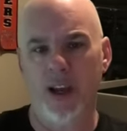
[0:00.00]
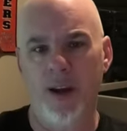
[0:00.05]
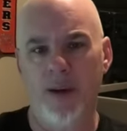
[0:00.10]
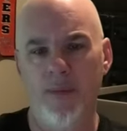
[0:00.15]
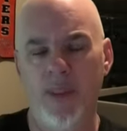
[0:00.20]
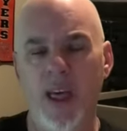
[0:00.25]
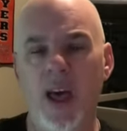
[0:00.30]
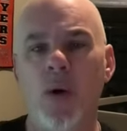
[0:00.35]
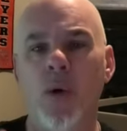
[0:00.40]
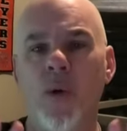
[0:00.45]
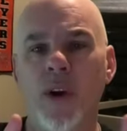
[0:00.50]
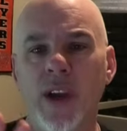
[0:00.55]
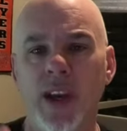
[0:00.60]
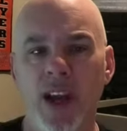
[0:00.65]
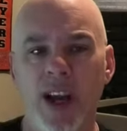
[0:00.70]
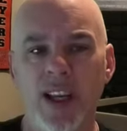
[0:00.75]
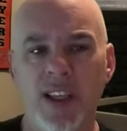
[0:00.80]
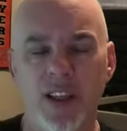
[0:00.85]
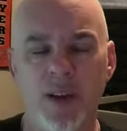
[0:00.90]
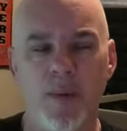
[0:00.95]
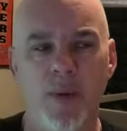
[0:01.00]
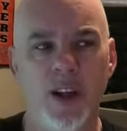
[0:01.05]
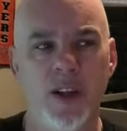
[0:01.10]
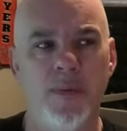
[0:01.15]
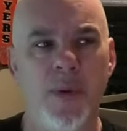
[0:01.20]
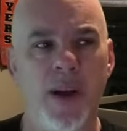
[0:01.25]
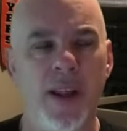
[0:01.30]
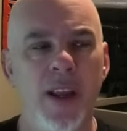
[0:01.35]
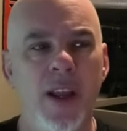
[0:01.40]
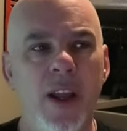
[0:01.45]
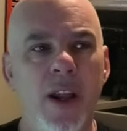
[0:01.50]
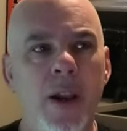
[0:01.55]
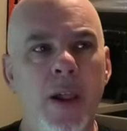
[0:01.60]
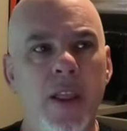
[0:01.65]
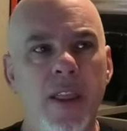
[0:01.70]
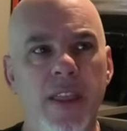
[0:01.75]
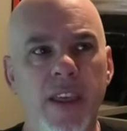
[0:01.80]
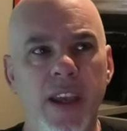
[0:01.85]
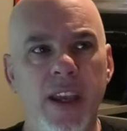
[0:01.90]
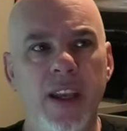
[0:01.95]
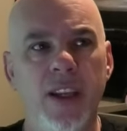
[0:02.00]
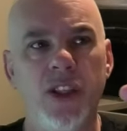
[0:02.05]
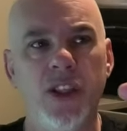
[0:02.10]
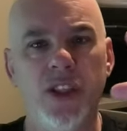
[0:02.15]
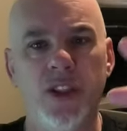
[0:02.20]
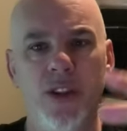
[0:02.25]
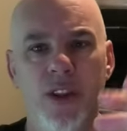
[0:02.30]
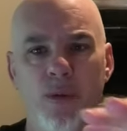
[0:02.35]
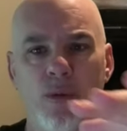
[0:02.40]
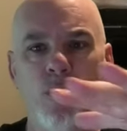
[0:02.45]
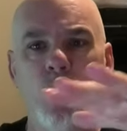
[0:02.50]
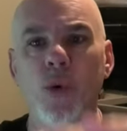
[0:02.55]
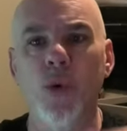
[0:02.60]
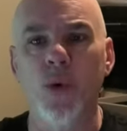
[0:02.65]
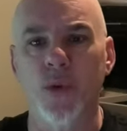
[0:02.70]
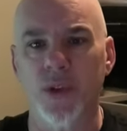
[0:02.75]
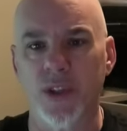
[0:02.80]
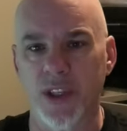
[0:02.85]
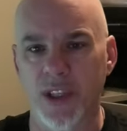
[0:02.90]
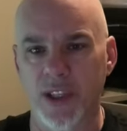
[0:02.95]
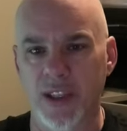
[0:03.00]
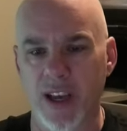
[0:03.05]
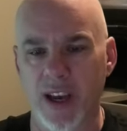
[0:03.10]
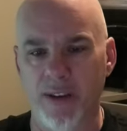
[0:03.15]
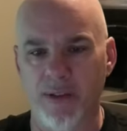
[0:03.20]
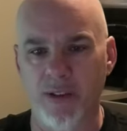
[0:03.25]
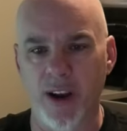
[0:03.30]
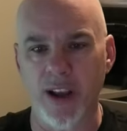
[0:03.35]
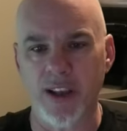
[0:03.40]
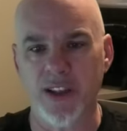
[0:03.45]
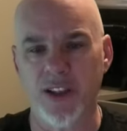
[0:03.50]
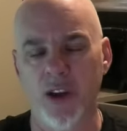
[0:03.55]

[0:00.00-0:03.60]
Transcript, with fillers: Not organized so much, but the rules and stuff, right?